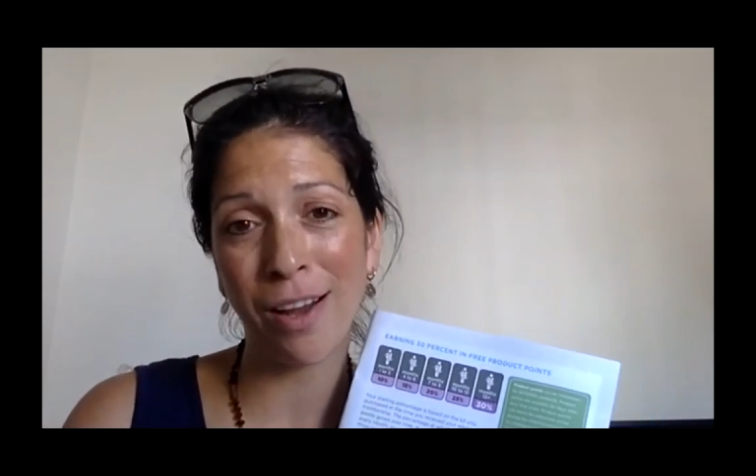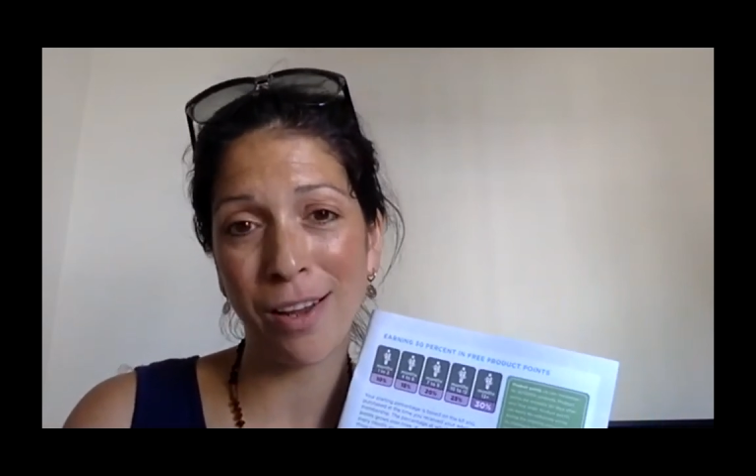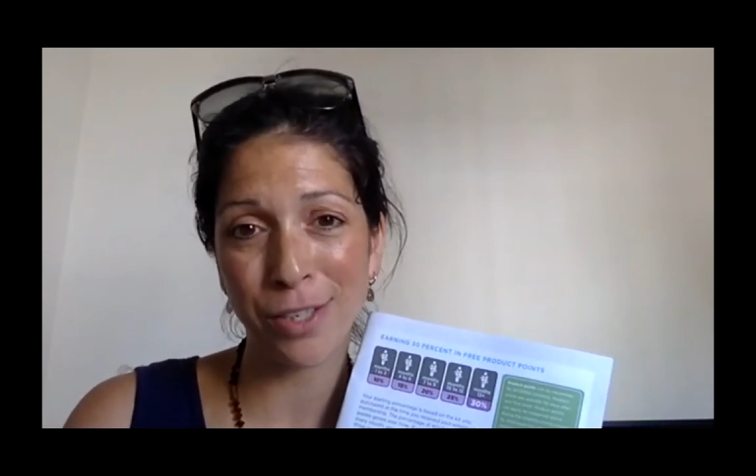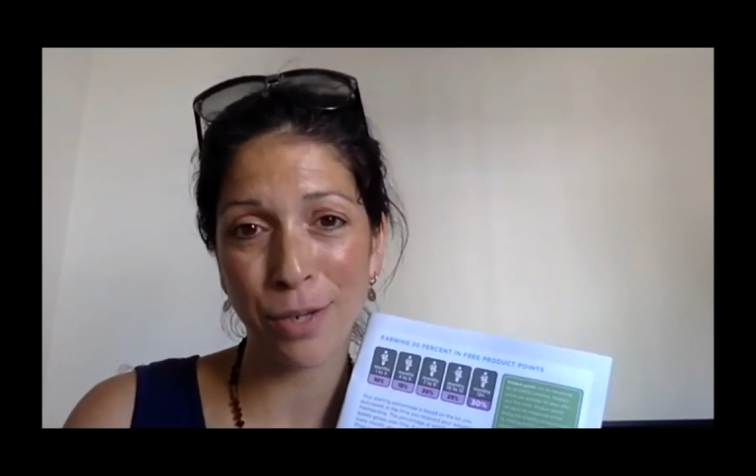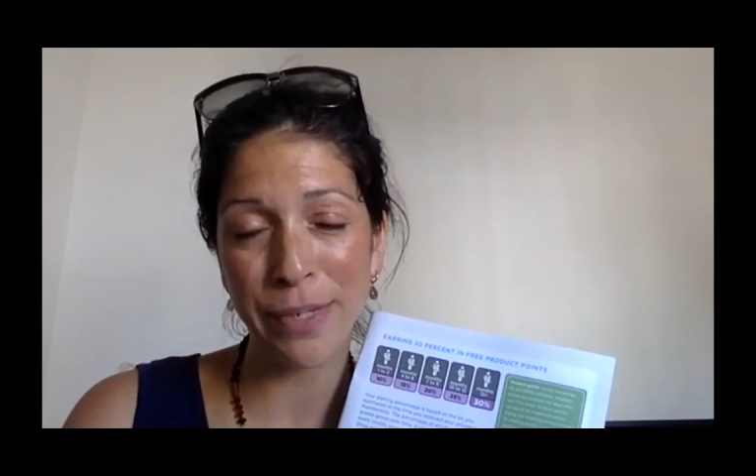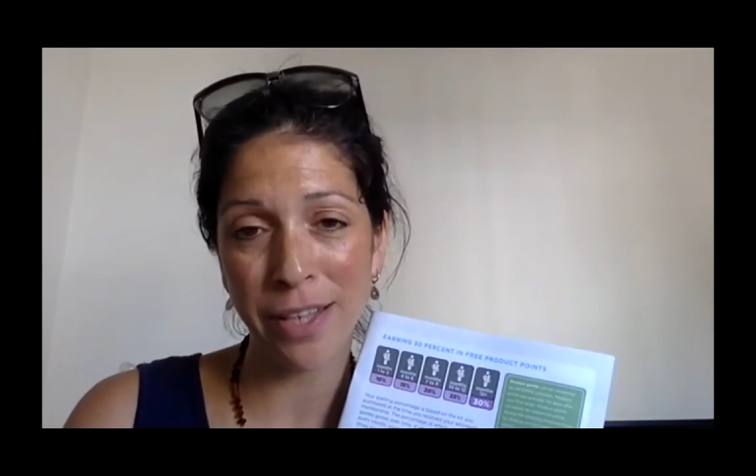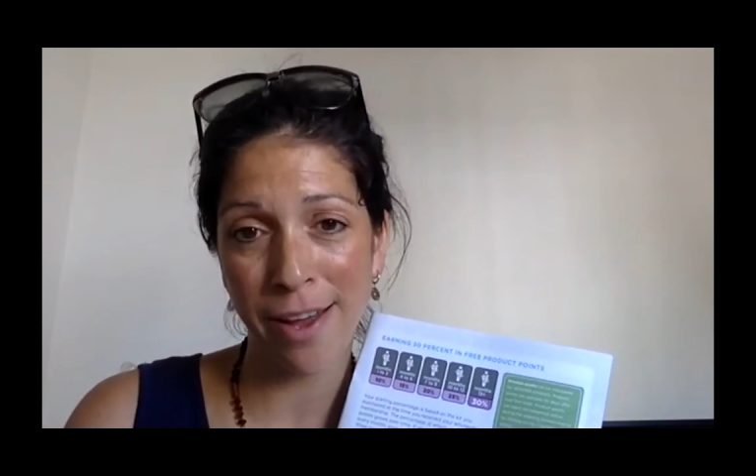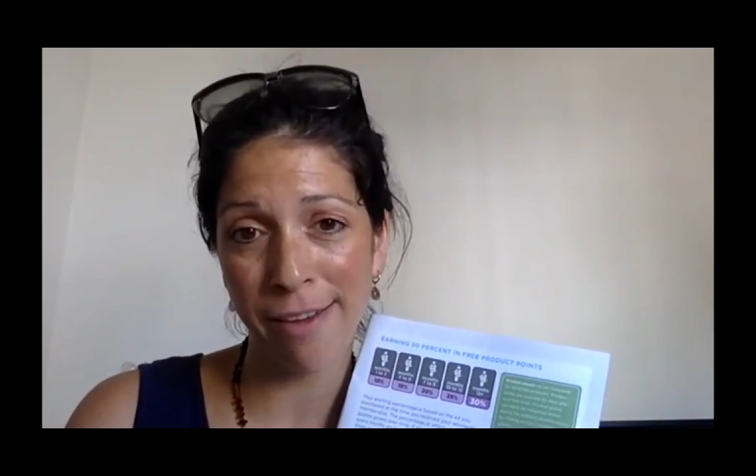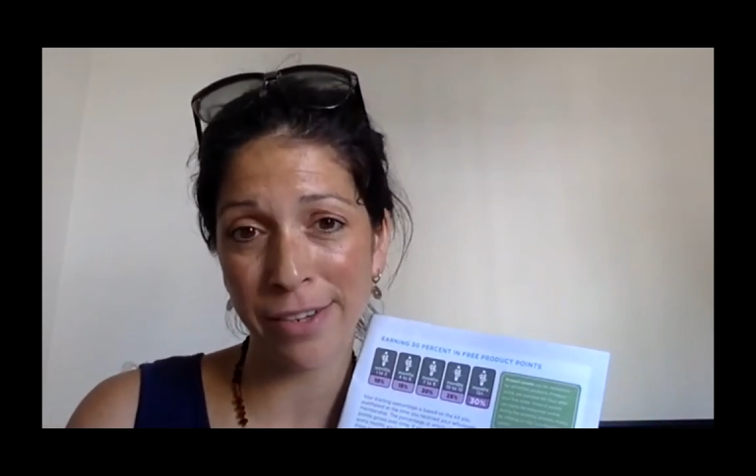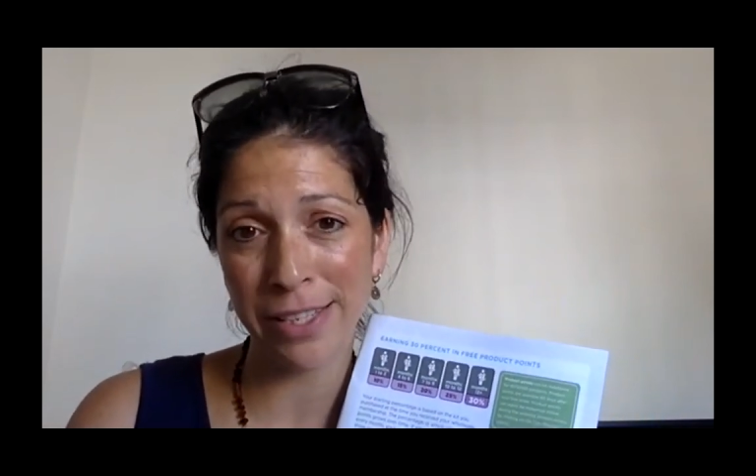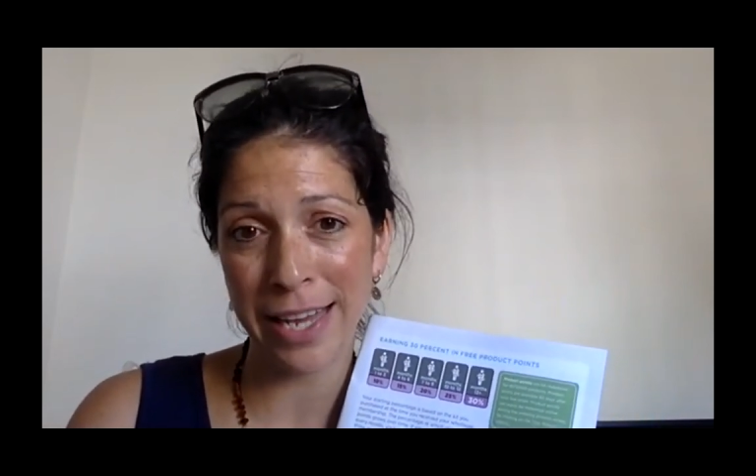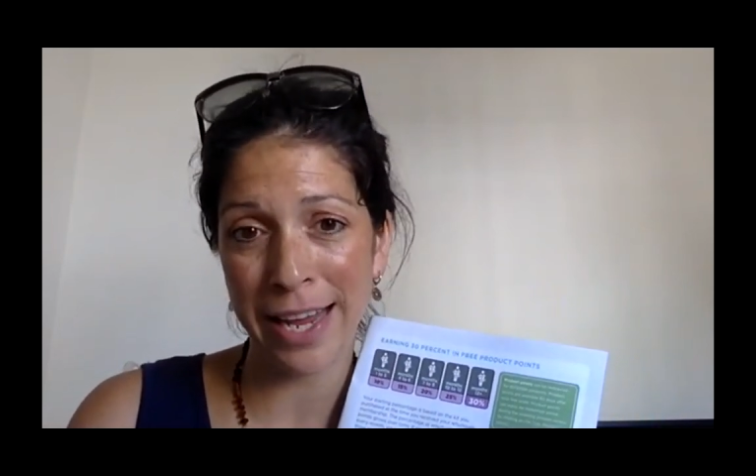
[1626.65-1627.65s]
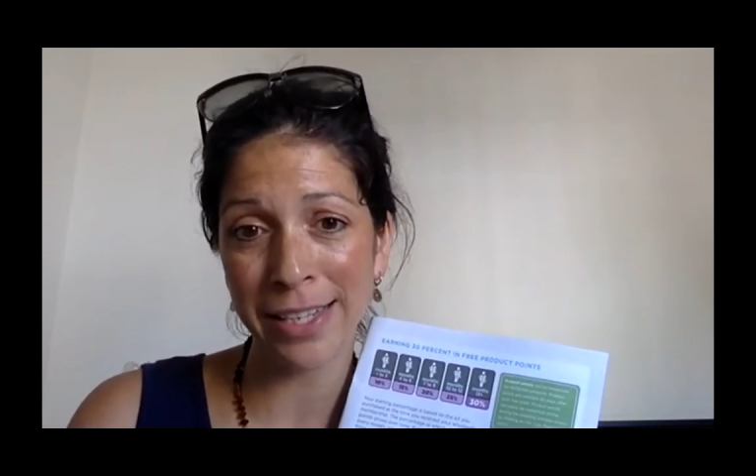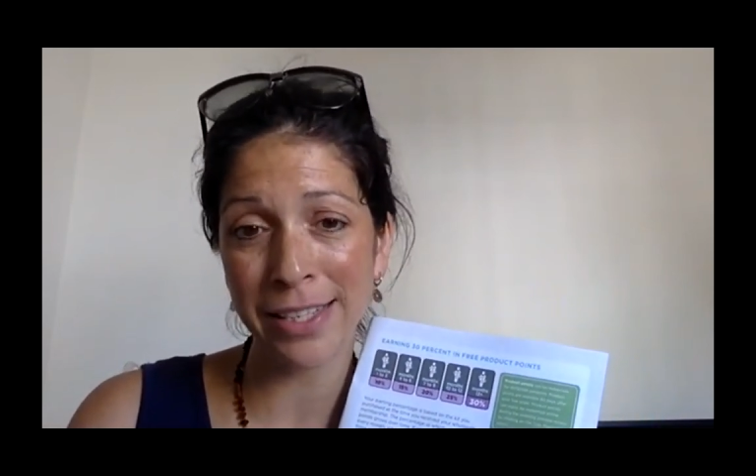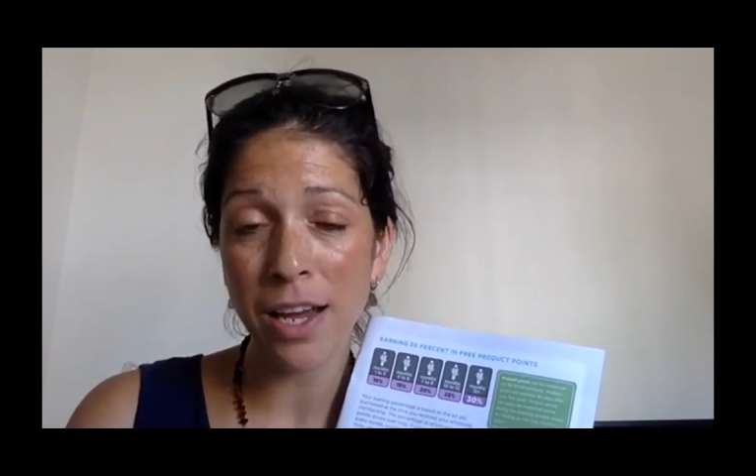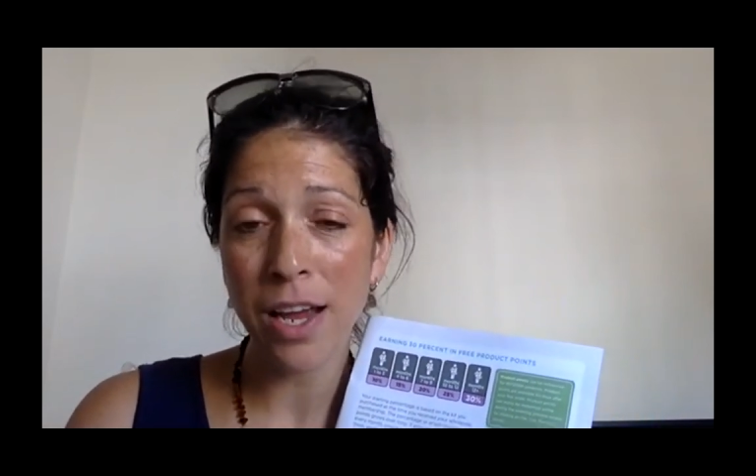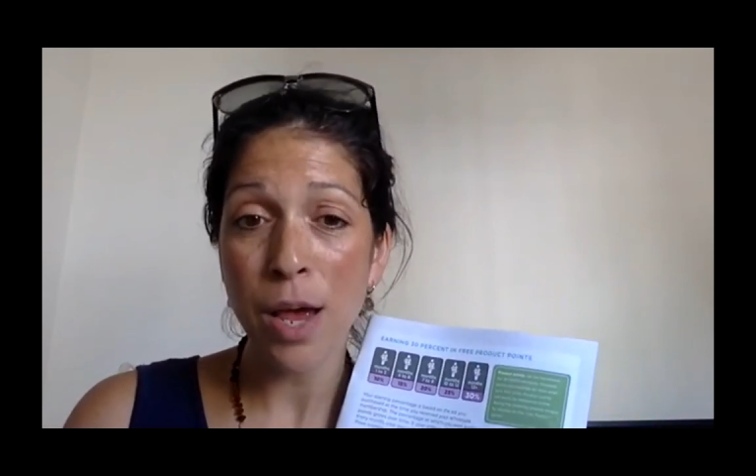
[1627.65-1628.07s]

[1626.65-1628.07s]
customer services.